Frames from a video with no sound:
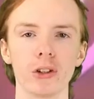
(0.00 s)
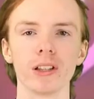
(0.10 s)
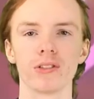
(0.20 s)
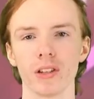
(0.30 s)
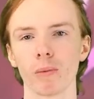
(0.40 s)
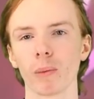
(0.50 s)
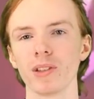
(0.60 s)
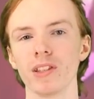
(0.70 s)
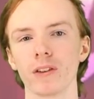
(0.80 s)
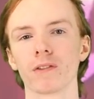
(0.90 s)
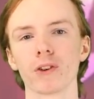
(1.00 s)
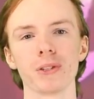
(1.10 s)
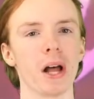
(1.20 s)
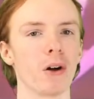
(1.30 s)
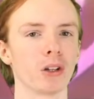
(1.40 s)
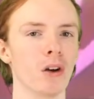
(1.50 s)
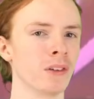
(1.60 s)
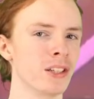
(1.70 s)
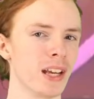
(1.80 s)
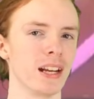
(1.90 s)
During the scene where we see the first alcove
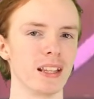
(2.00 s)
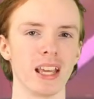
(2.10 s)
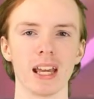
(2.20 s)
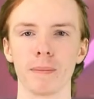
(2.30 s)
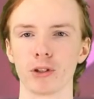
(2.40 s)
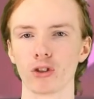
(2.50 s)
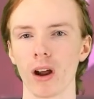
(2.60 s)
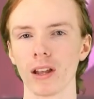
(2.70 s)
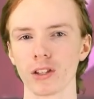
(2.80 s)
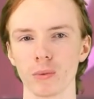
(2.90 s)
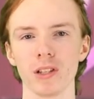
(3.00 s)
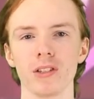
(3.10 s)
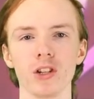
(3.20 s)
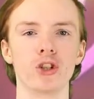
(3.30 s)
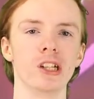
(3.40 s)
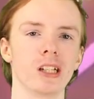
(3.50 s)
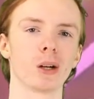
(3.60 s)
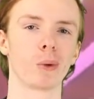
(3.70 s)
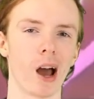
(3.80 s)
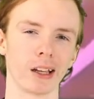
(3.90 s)
containing the animatronics, we see
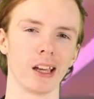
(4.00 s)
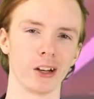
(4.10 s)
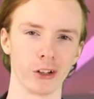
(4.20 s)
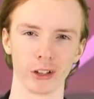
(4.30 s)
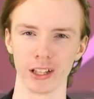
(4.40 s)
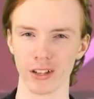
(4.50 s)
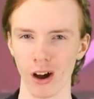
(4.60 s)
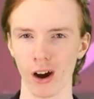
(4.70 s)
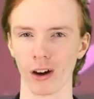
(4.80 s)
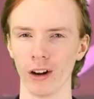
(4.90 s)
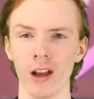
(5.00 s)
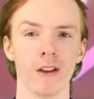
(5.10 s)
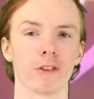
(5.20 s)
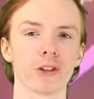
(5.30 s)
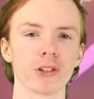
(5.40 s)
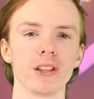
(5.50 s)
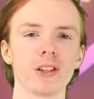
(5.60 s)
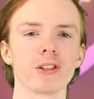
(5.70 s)
Chica rocking on her guitar. Firstly,